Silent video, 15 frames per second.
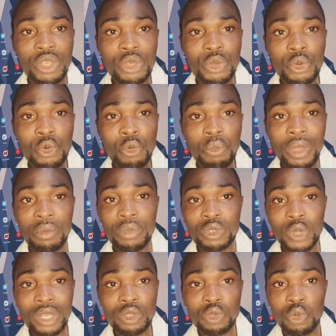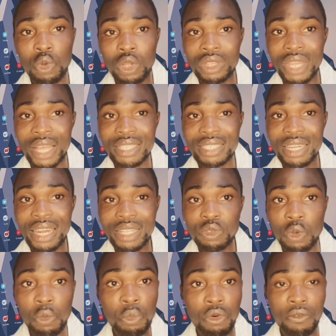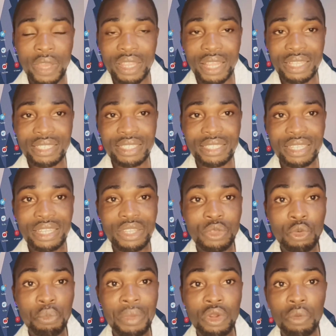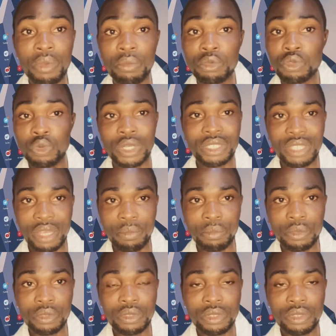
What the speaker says: you may be trying to contact network providers. You may not be able to reach them.